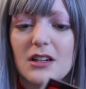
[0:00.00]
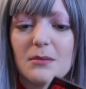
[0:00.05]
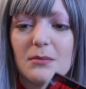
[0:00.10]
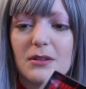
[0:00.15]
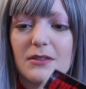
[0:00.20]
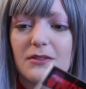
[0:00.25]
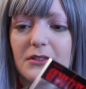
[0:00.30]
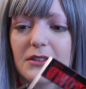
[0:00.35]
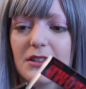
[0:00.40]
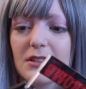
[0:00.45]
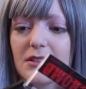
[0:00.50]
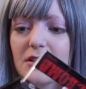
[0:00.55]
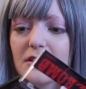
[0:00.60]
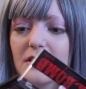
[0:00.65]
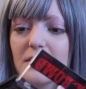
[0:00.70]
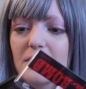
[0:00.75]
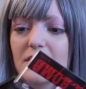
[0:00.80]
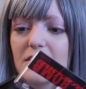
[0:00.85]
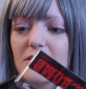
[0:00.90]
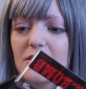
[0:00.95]
but for this
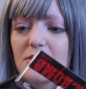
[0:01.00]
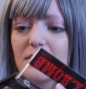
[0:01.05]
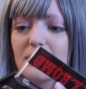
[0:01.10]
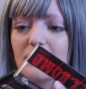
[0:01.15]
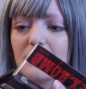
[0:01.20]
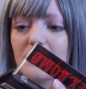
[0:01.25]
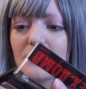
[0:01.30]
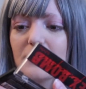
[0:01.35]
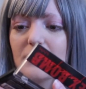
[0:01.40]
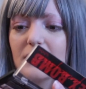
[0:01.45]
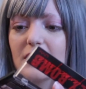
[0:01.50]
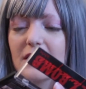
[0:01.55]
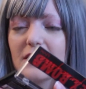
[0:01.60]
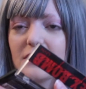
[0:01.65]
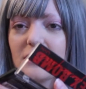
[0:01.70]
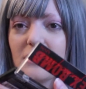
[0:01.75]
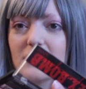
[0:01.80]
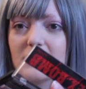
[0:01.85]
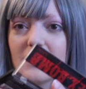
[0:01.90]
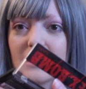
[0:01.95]
color I'm going to do it more like
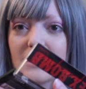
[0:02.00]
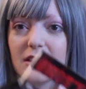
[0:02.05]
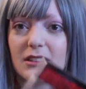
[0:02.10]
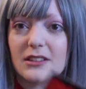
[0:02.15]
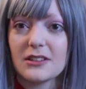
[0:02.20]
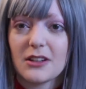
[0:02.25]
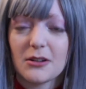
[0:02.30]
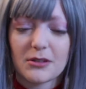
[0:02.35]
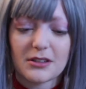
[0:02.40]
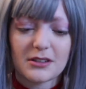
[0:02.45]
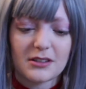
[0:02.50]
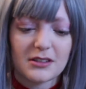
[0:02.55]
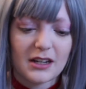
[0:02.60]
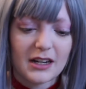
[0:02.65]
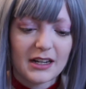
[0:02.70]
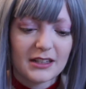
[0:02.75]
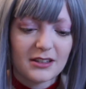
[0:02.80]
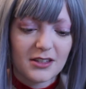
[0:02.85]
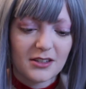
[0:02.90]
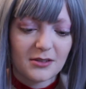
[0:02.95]
along like the lower
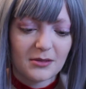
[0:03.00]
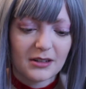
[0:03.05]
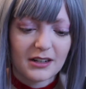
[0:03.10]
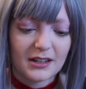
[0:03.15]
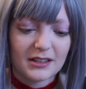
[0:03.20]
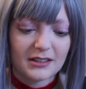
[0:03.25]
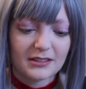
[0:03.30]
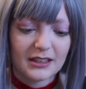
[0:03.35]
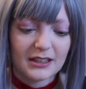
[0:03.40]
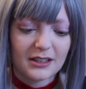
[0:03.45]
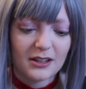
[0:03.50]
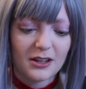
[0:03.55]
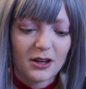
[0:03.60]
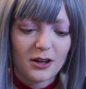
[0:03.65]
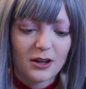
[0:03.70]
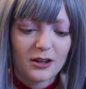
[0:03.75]
side, so it kind of like